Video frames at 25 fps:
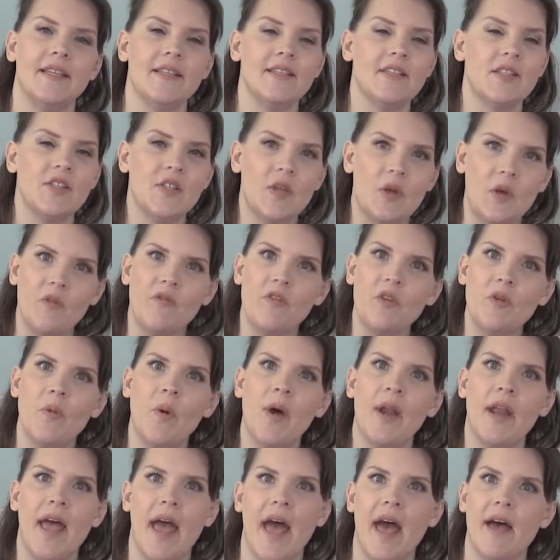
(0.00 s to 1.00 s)
so if you
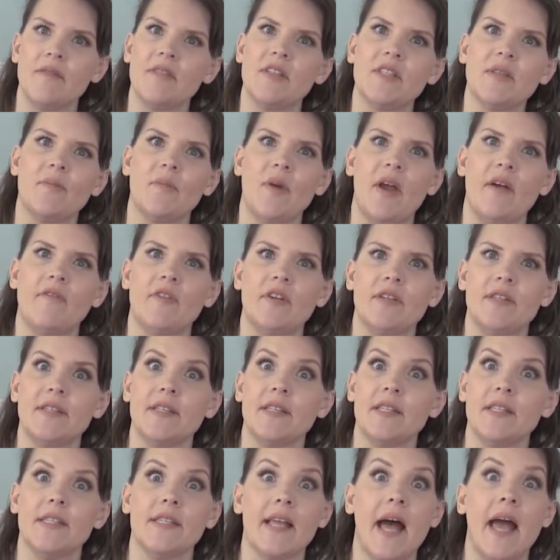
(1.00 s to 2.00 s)
want to have some
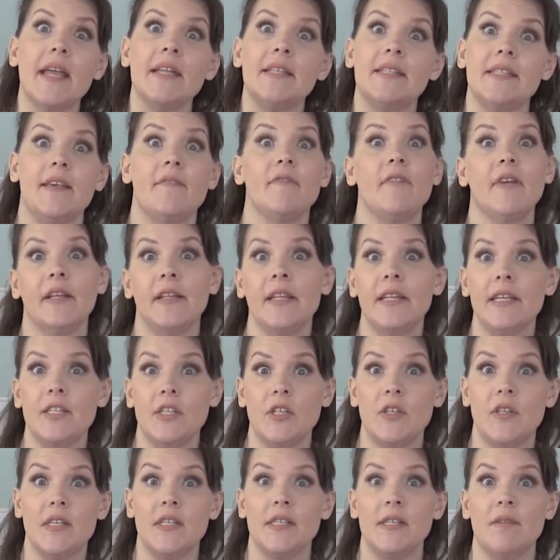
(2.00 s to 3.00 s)
references scientifically
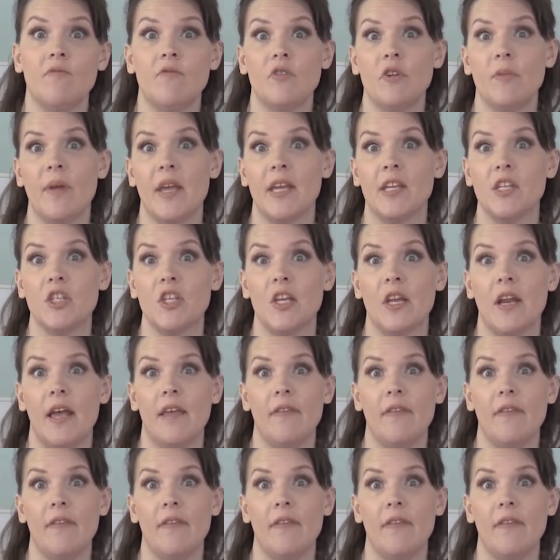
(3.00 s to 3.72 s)
to this information,